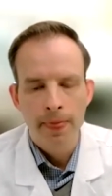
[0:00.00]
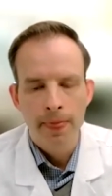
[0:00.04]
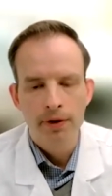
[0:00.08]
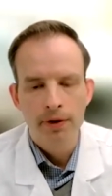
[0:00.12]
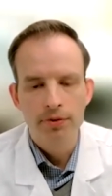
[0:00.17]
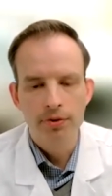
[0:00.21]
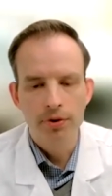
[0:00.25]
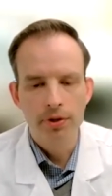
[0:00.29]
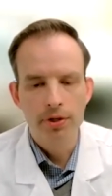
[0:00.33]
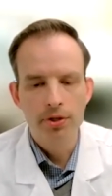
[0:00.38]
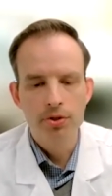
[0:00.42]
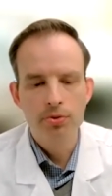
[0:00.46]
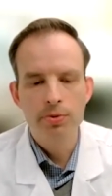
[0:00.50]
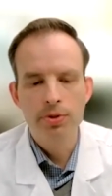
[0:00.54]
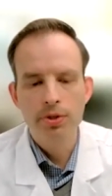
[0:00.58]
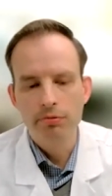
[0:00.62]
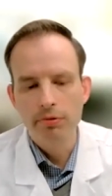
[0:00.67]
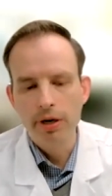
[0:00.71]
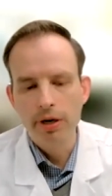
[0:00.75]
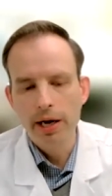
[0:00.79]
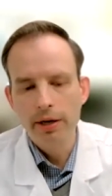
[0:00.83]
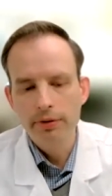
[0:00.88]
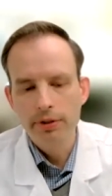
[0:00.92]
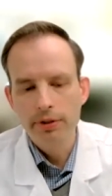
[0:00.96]
So this was a
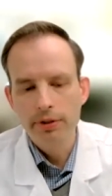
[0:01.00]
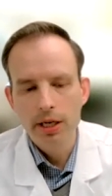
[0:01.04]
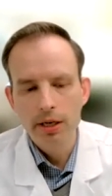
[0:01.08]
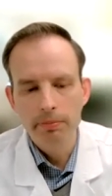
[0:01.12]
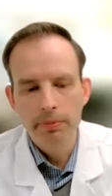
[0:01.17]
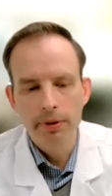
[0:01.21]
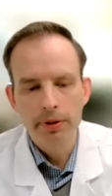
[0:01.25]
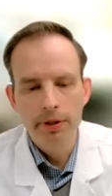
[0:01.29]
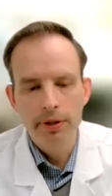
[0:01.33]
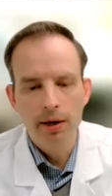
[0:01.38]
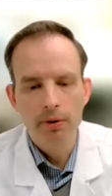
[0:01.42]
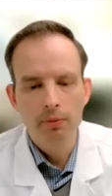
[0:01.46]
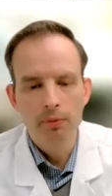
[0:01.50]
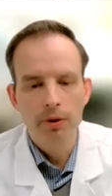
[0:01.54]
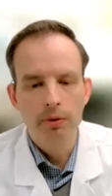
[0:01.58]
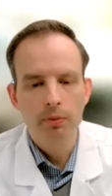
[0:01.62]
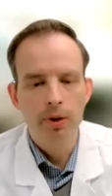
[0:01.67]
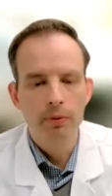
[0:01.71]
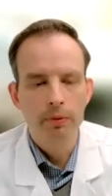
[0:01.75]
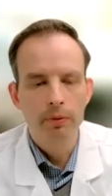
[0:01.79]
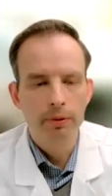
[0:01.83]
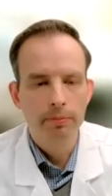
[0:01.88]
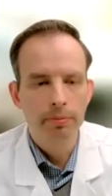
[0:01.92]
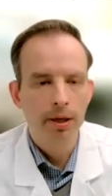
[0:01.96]
roundtable
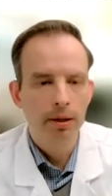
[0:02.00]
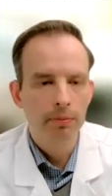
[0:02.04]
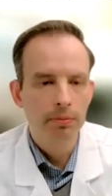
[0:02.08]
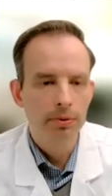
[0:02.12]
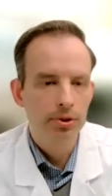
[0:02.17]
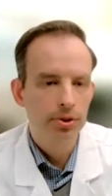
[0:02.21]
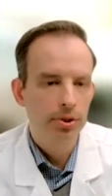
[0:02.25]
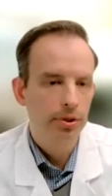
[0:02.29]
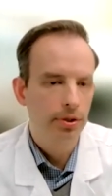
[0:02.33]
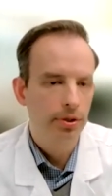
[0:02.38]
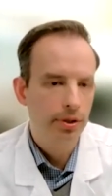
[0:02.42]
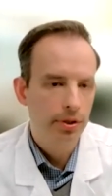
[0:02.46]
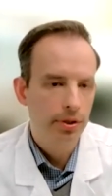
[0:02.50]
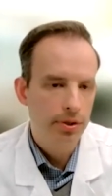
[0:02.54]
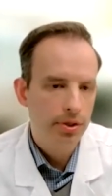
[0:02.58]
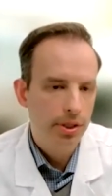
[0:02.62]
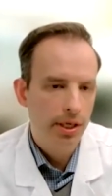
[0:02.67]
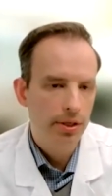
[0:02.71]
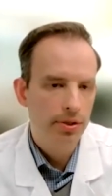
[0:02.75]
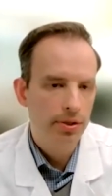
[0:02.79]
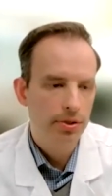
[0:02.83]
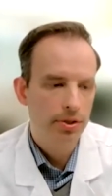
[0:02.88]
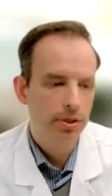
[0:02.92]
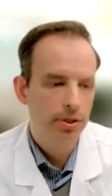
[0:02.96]
where we published the
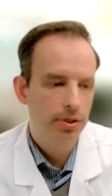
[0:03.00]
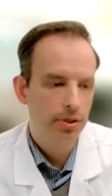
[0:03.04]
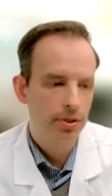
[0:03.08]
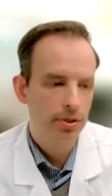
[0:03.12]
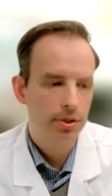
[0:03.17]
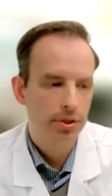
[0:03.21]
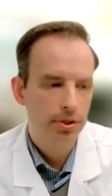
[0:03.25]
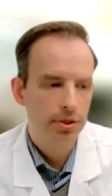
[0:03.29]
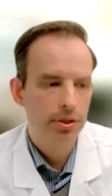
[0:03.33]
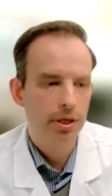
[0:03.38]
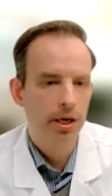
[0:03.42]
consensus